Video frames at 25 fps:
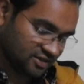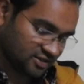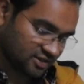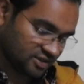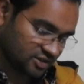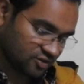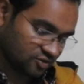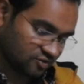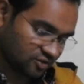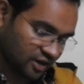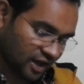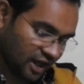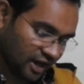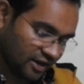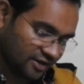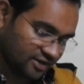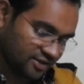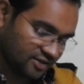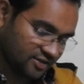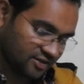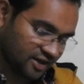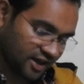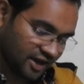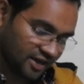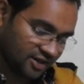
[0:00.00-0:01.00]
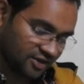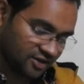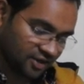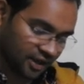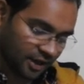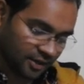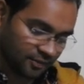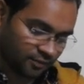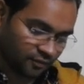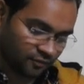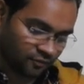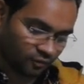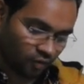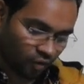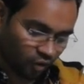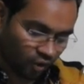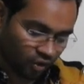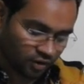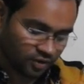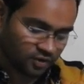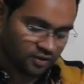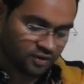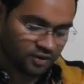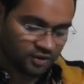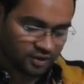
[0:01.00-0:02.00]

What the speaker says: such as locality, date, type of rock,